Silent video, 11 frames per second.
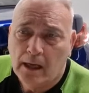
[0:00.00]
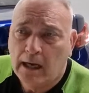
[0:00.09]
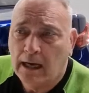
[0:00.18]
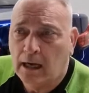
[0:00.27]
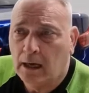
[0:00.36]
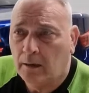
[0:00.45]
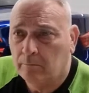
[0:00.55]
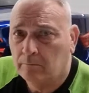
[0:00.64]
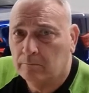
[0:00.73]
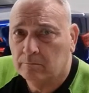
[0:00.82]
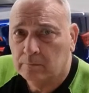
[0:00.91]

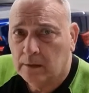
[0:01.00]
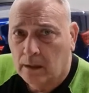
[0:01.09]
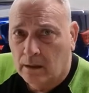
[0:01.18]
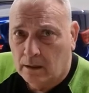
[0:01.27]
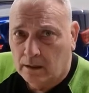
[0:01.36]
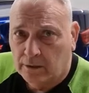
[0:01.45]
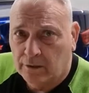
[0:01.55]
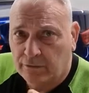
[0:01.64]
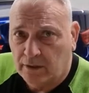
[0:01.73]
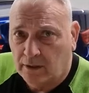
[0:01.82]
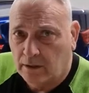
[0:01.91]
You've
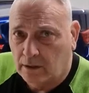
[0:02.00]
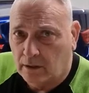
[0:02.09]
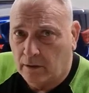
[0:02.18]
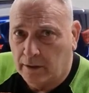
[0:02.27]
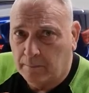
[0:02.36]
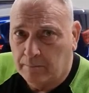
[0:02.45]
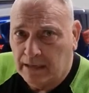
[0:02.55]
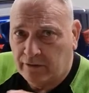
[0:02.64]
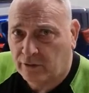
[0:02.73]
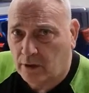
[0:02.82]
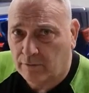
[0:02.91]
seen that I
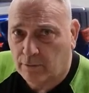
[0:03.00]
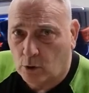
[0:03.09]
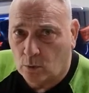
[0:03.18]
masked off